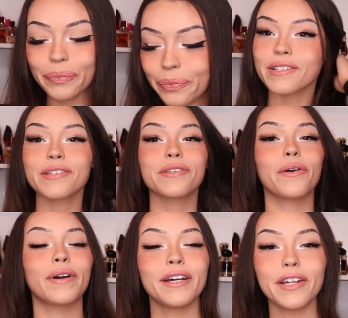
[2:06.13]

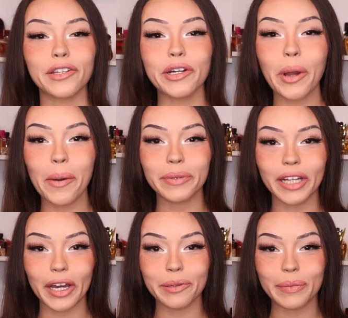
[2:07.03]
So another
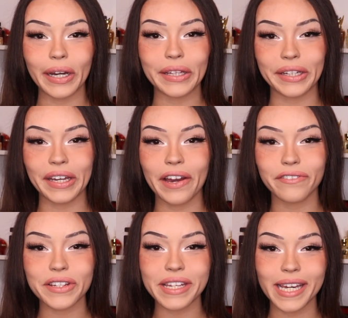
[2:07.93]
blind buy that I have
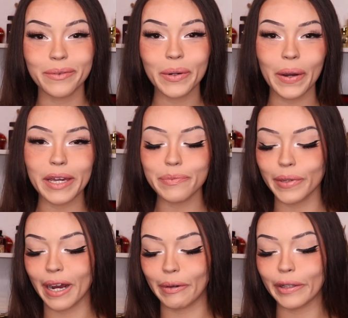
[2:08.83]
to say I'm quite
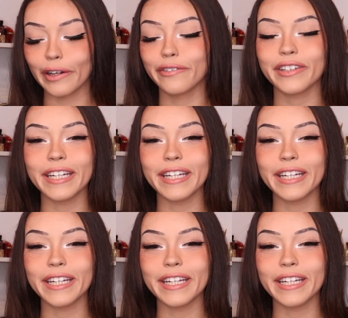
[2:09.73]
proud of